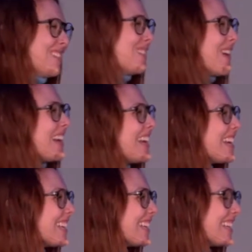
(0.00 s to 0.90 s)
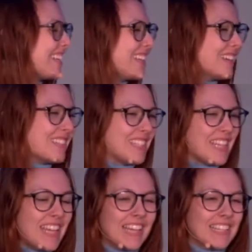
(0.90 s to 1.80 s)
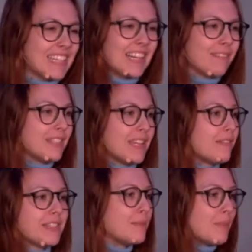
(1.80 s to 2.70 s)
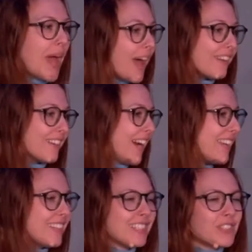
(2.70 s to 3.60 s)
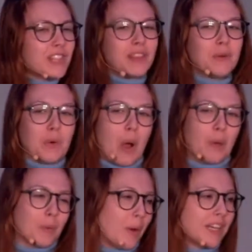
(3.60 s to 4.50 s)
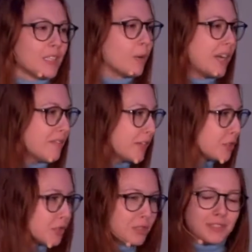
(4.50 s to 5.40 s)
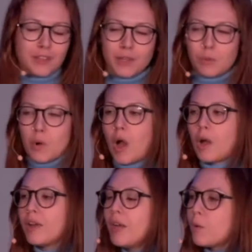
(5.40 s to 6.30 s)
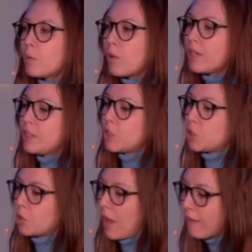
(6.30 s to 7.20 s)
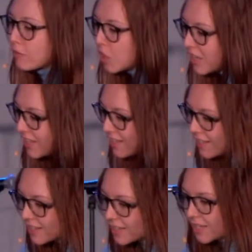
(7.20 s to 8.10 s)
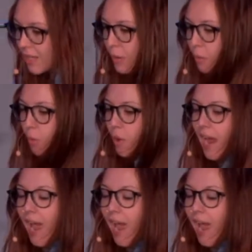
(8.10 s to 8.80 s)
wanting those things in and of itself isn't bad, right? Like, there's nothing wrong with wanting to go on adventures, there's nothing wrong with wanting to travel. But what